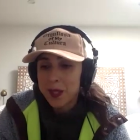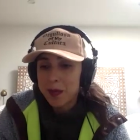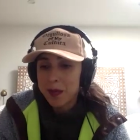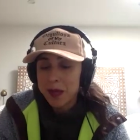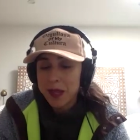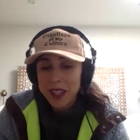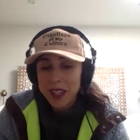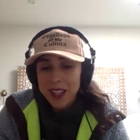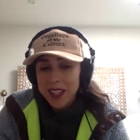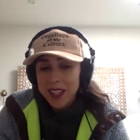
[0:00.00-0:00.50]

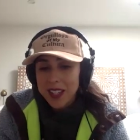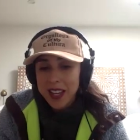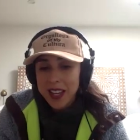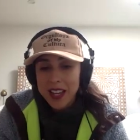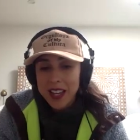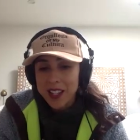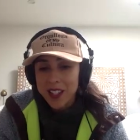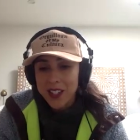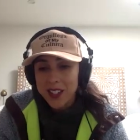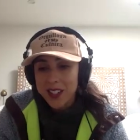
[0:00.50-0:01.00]
be,
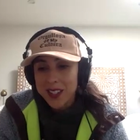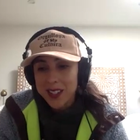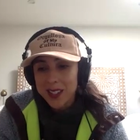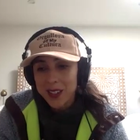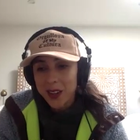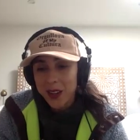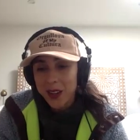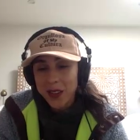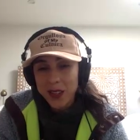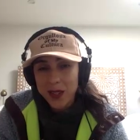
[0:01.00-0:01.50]
just
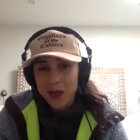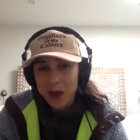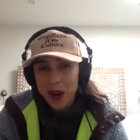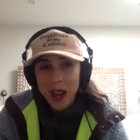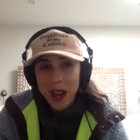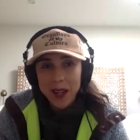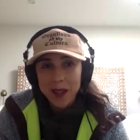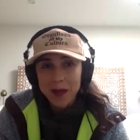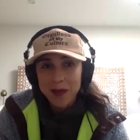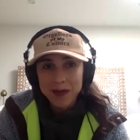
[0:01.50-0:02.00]
on this
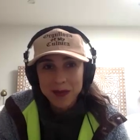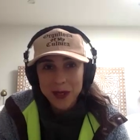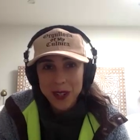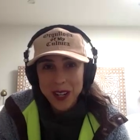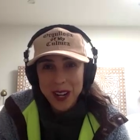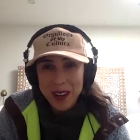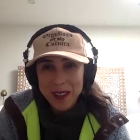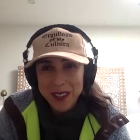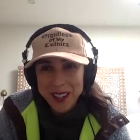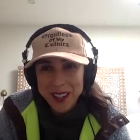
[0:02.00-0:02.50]
ride,
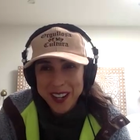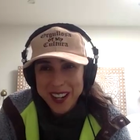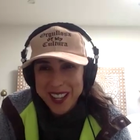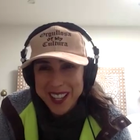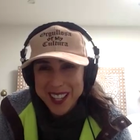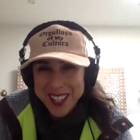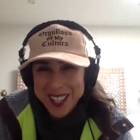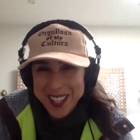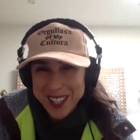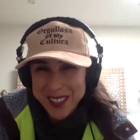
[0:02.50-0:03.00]

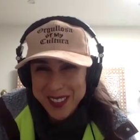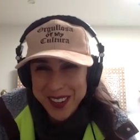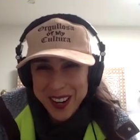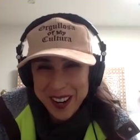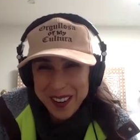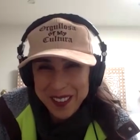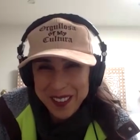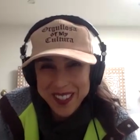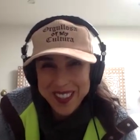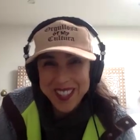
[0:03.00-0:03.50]

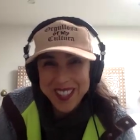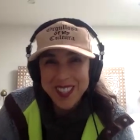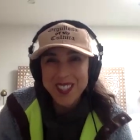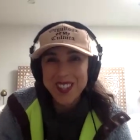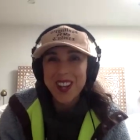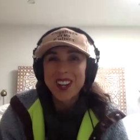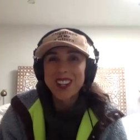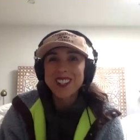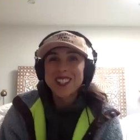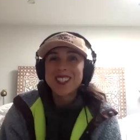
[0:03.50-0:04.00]
wherever the
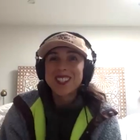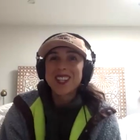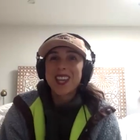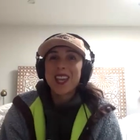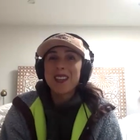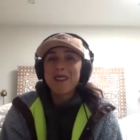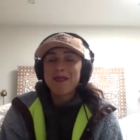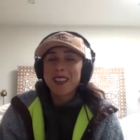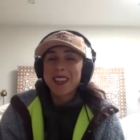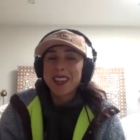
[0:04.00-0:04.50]
songs
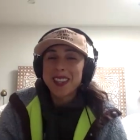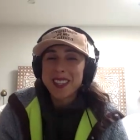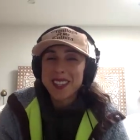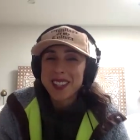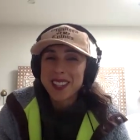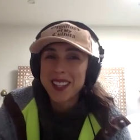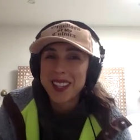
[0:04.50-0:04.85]
take me.